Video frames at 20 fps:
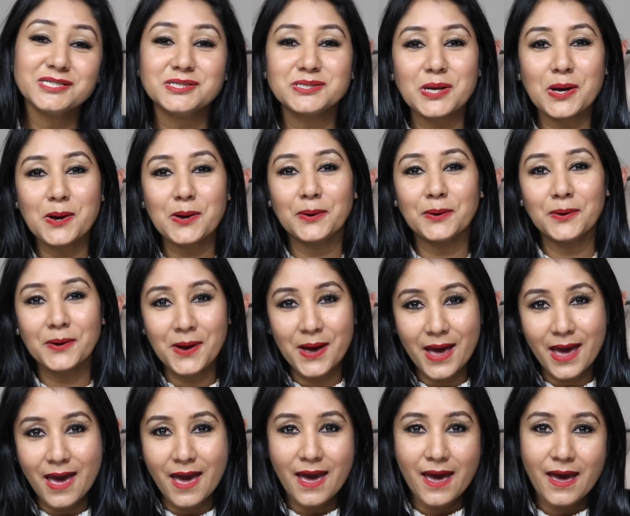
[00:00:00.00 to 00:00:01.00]
So
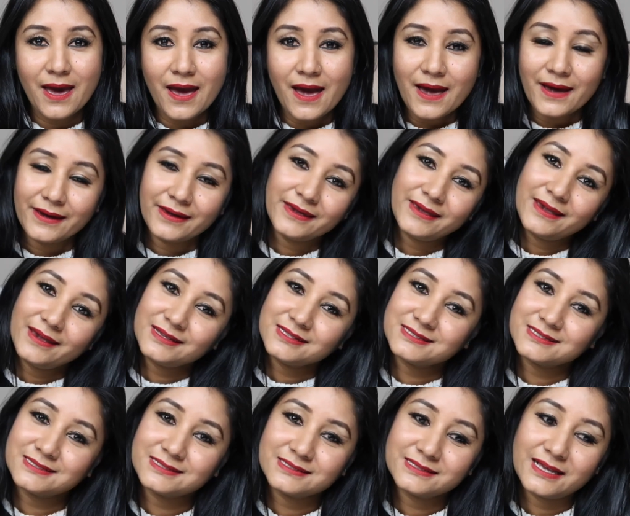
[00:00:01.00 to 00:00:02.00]

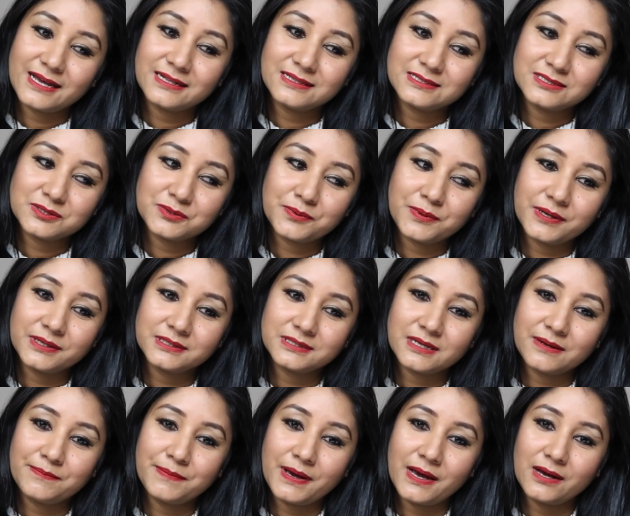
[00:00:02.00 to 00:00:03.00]
yes, that's
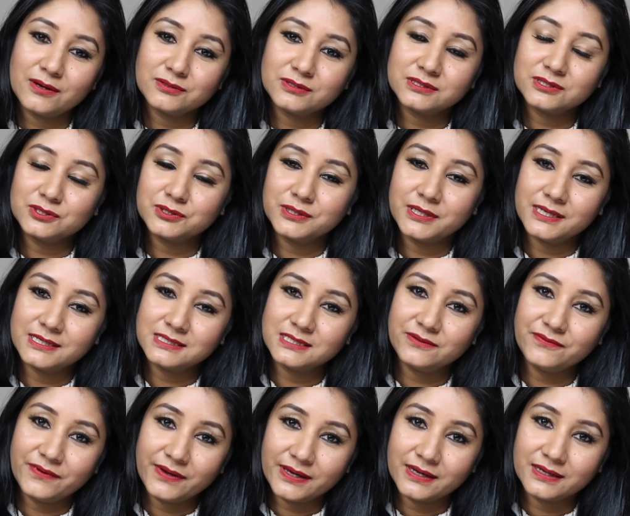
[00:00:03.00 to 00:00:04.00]
what about today's
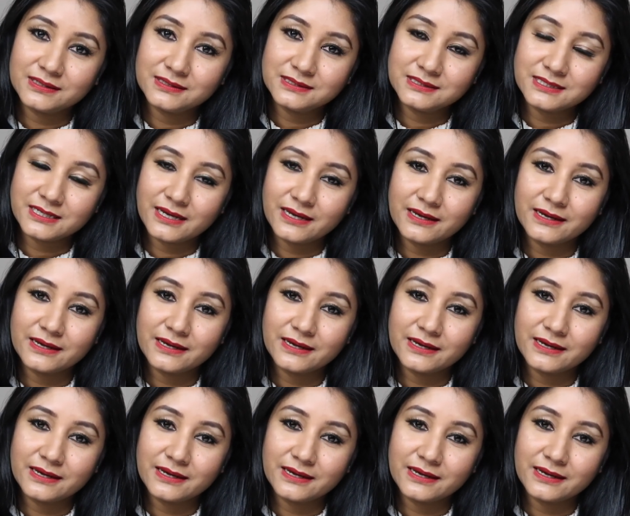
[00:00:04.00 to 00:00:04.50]
event.